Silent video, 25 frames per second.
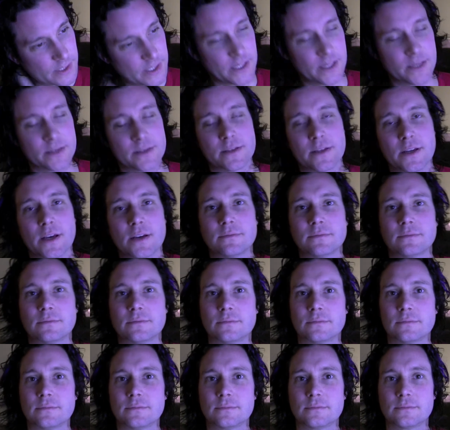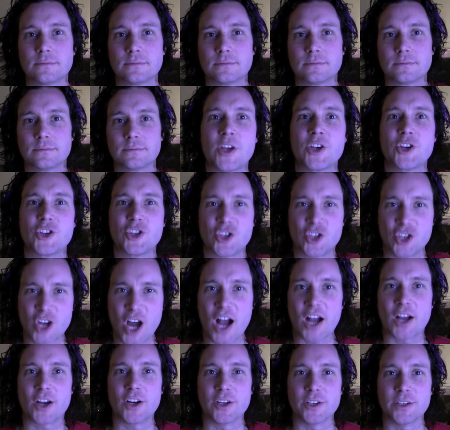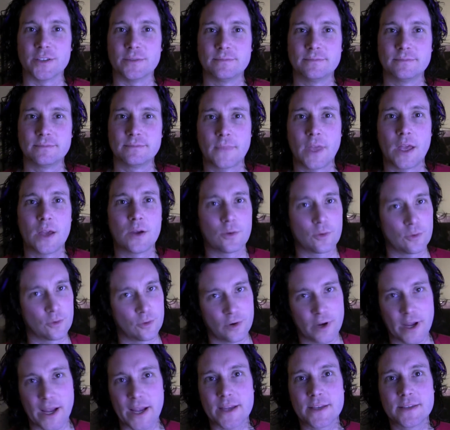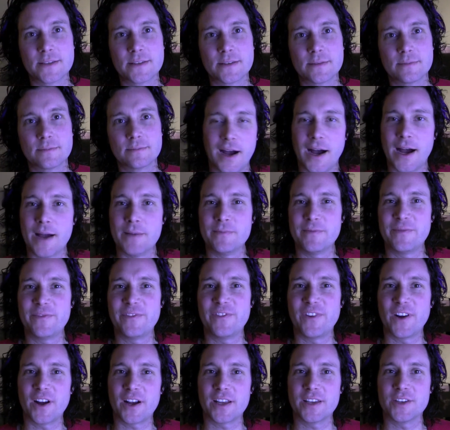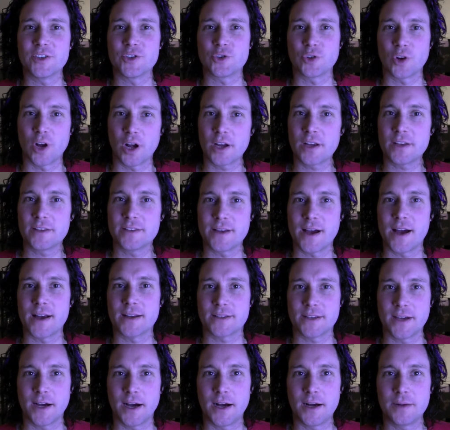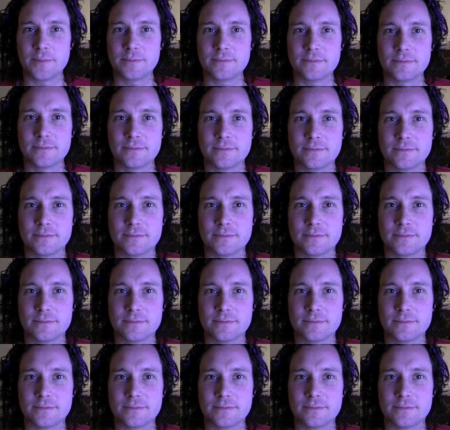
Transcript: He doesn't know. Schnockered. Wrecked. I'm fucking drunk.com